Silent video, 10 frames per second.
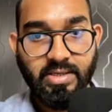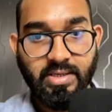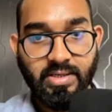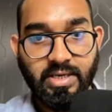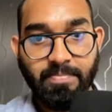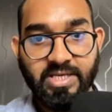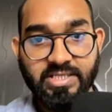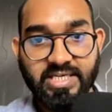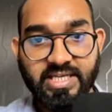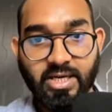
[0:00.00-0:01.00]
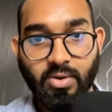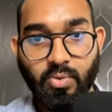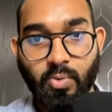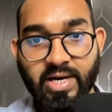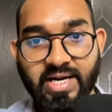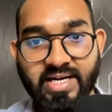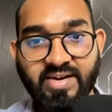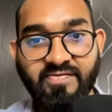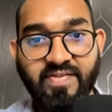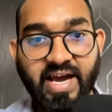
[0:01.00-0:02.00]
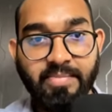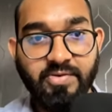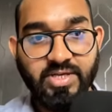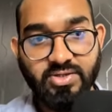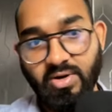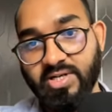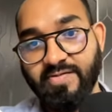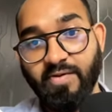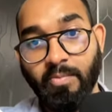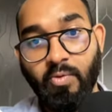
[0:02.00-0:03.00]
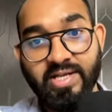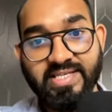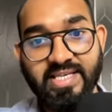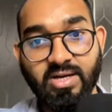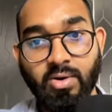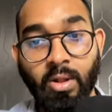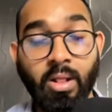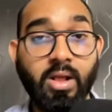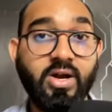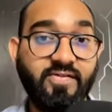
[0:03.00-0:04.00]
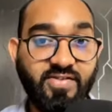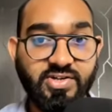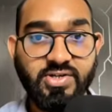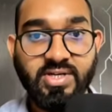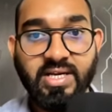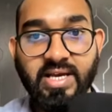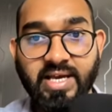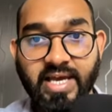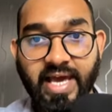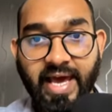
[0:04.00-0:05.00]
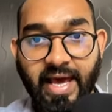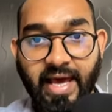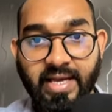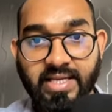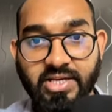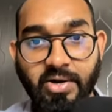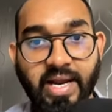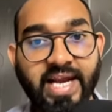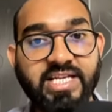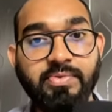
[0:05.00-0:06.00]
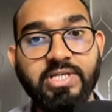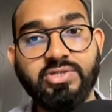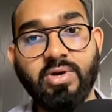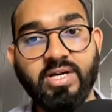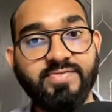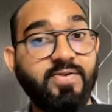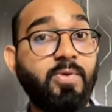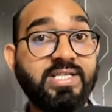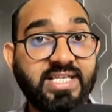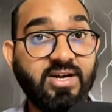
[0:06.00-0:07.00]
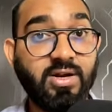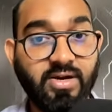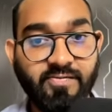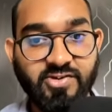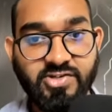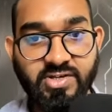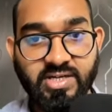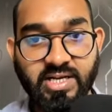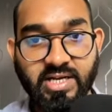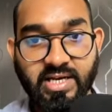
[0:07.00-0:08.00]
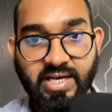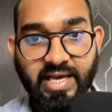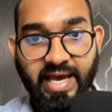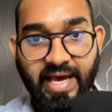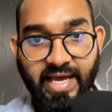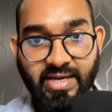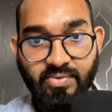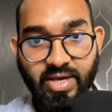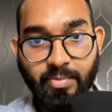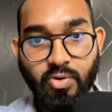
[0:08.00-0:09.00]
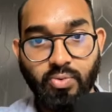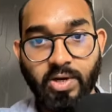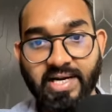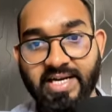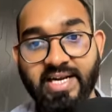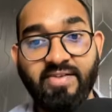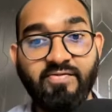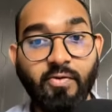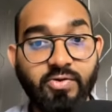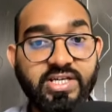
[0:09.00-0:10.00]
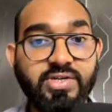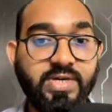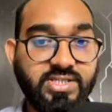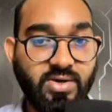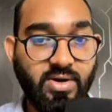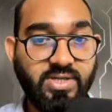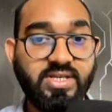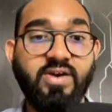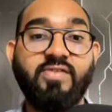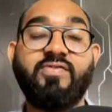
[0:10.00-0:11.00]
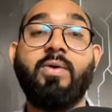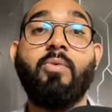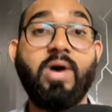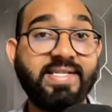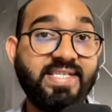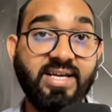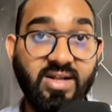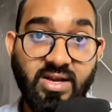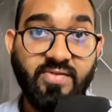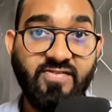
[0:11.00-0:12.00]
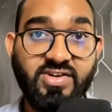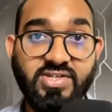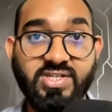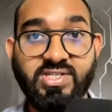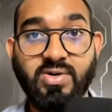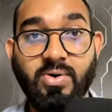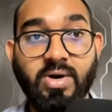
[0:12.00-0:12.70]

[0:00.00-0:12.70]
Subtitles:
Yep, just take a look, 105 US dollars from one single conversion, and here 80 US dollars from one single conversion, and we have got 140 US dollars from one single conversion. So